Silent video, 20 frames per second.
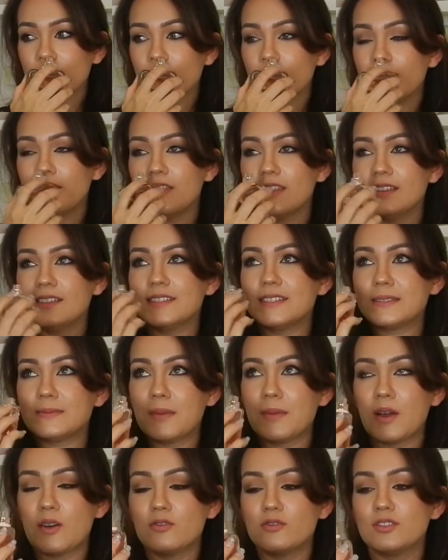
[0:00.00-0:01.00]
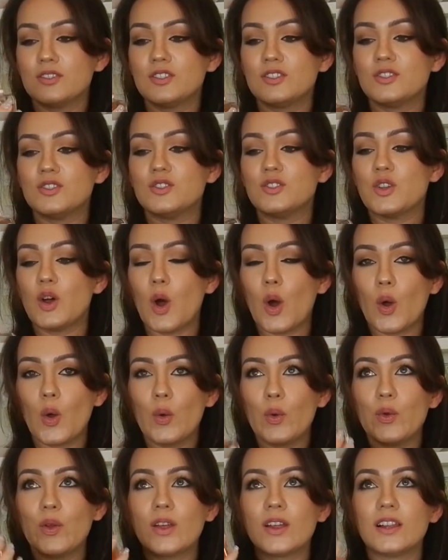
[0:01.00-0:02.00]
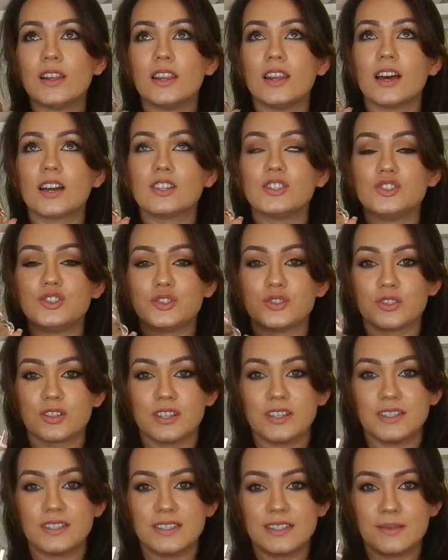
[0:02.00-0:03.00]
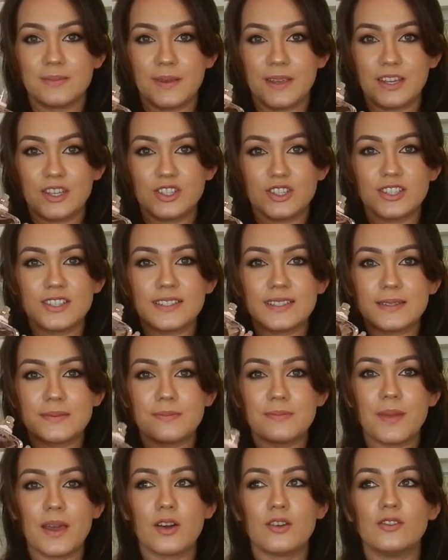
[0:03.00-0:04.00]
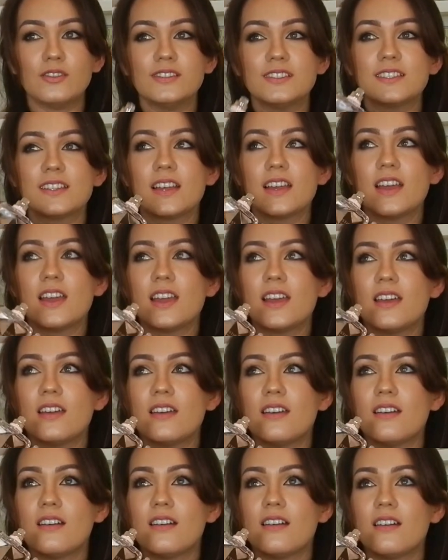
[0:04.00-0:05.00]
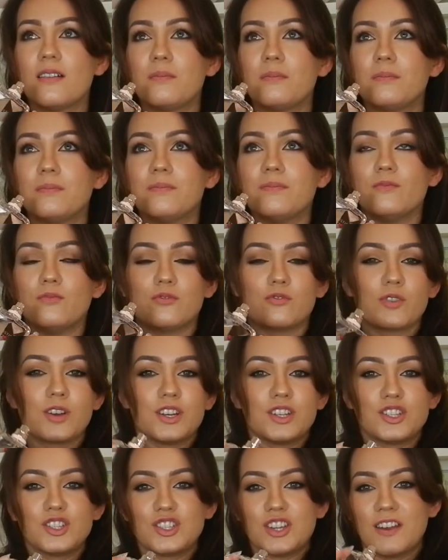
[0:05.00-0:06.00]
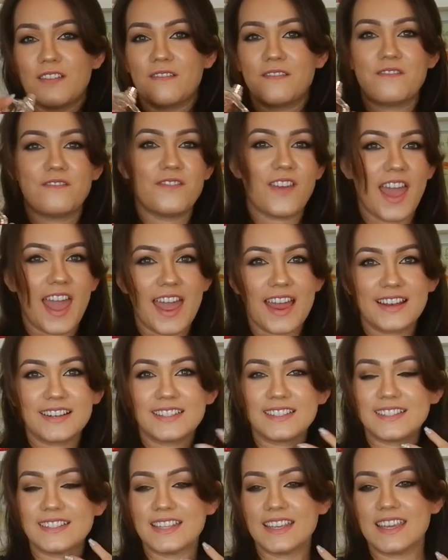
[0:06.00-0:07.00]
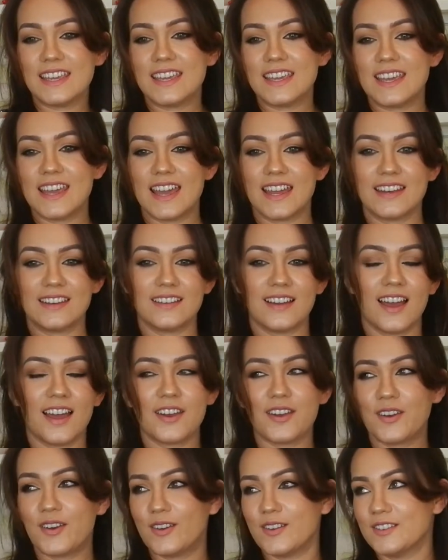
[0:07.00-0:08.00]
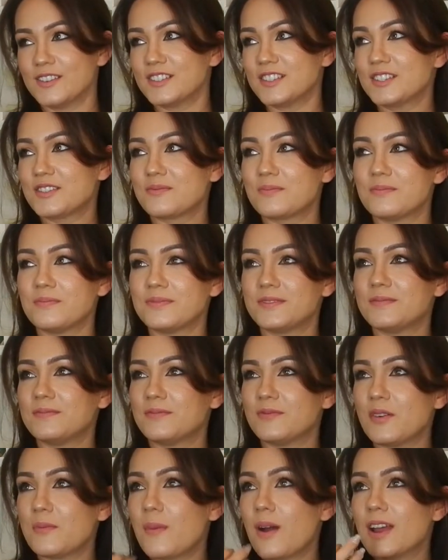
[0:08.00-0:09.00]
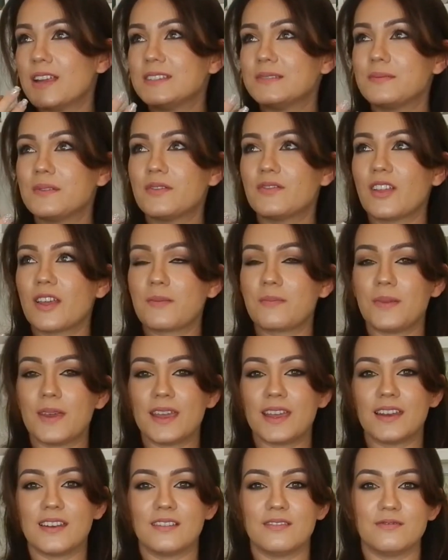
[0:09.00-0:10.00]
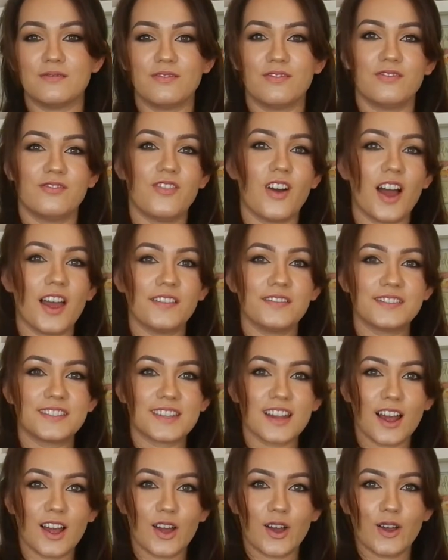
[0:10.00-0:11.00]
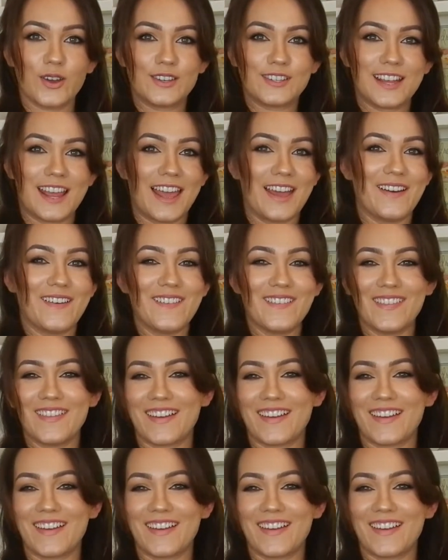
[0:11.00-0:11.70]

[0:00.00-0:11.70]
This smells so luxurious to me. It just smells rich and fancy, and I don't know, it just reminds me of like being in a 5-star hotel.